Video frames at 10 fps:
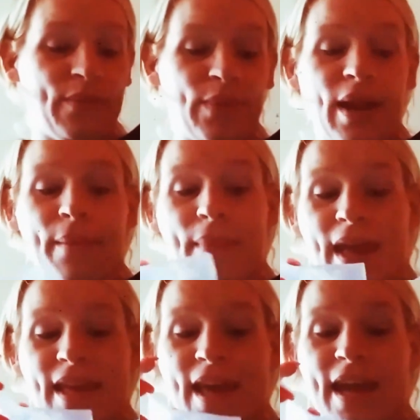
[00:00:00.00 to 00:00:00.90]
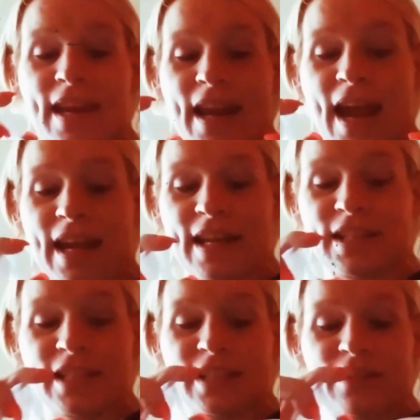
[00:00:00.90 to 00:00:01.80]
when I make it, I can
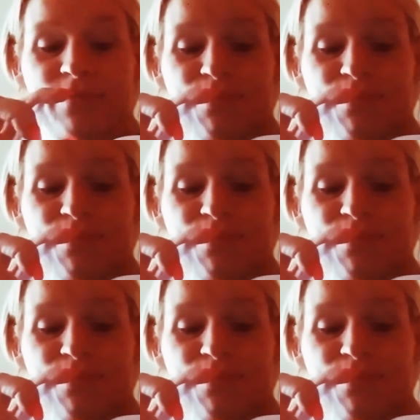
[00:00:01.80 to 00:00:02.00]
just